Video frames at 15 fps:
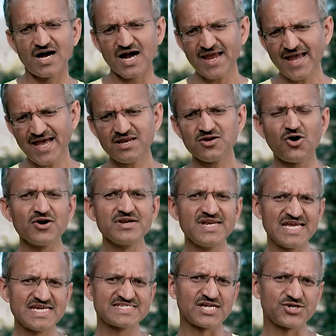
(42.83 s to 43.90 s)
Again, on
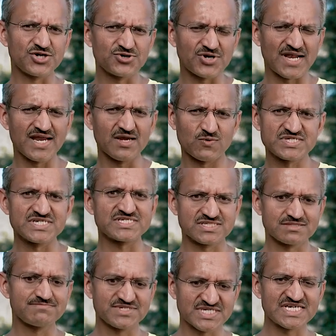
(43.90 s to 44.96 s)
days that you're running, which
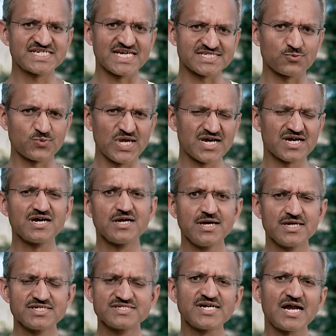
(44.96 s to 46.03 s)
is 6 days a week,
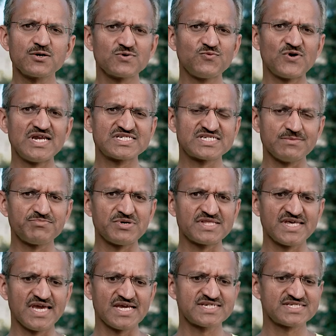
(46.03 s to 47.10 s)
start with very simple
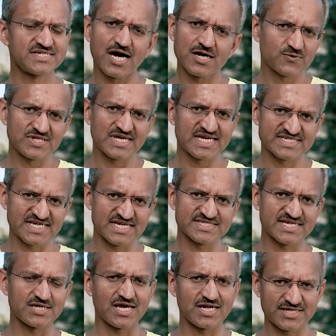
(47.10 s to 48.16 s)
things. Start with the exercise
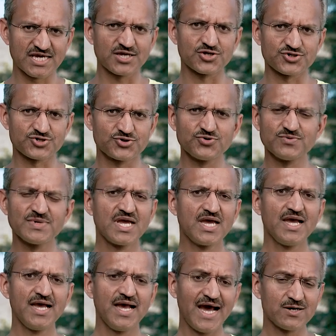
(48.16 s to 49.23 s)
that I'll take you through
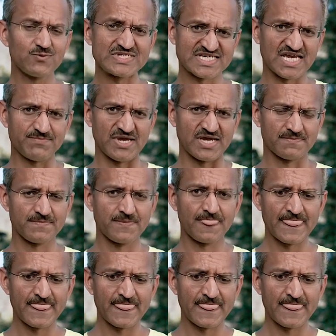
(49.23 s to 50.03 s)
and with skipping.